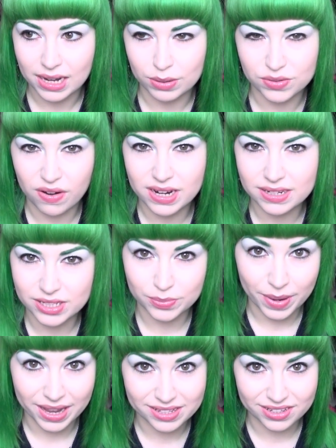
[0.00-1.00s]
And I was very into
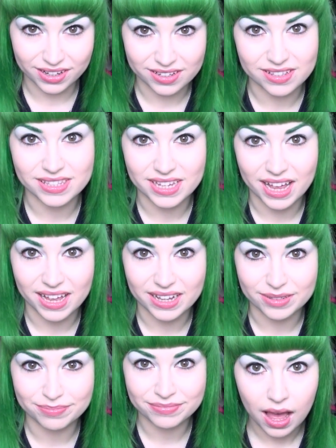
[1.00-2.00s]
Spice Girls at the
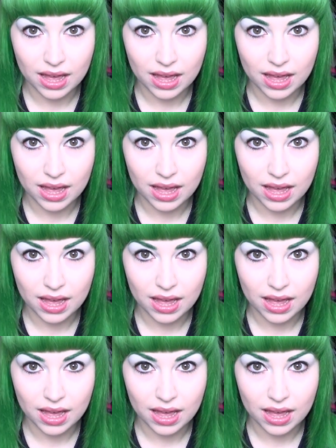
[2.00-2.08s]
time.